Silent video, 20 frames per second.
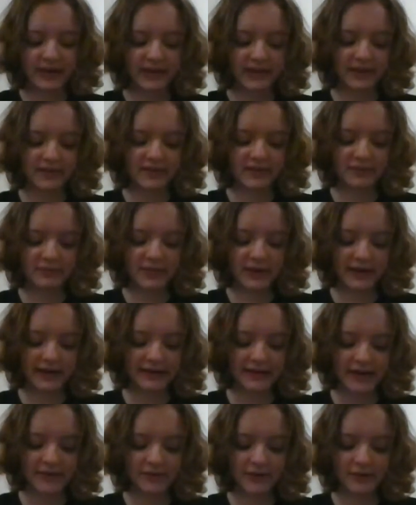They sniffed
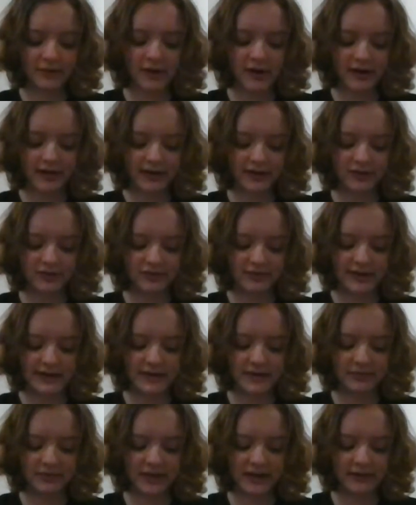behind every rock and tree
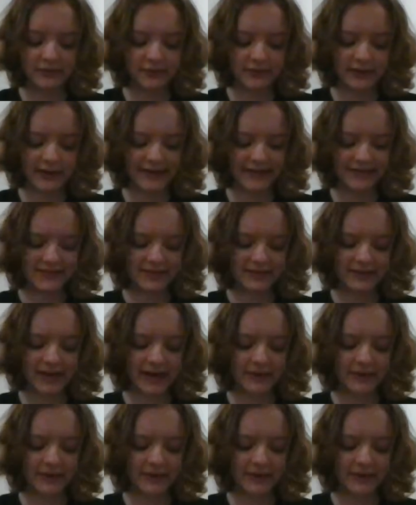and blade of grass into